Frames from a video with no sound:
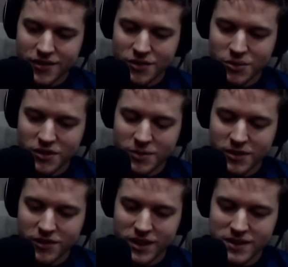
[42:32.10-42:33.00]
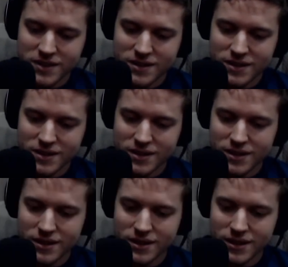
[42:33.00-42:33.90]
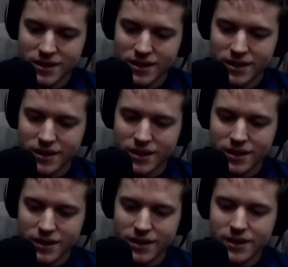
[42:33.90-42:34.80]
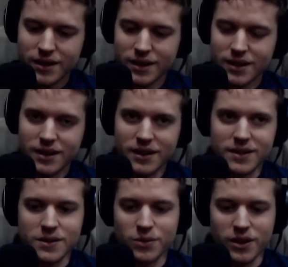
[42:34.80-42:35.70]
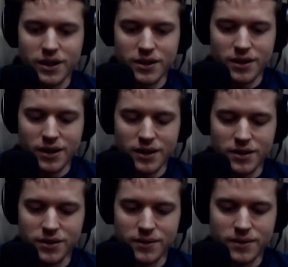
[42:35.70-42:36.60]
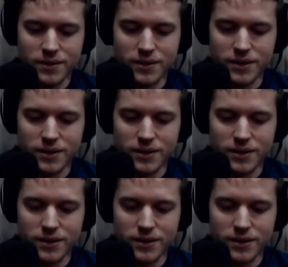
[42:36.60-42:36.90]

one of my friends, then this is what I do,